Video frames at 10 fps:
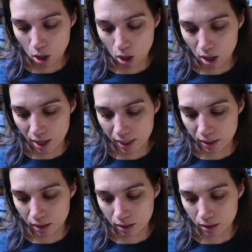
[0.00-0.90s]

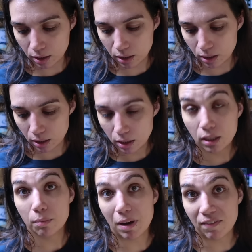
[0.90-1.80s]
on
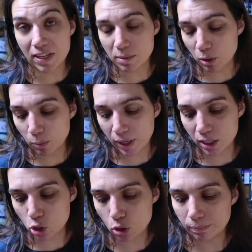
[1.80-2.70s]
my Facebook
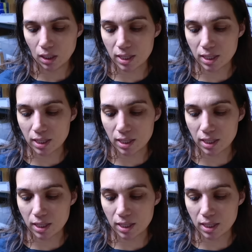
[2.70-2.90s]
page.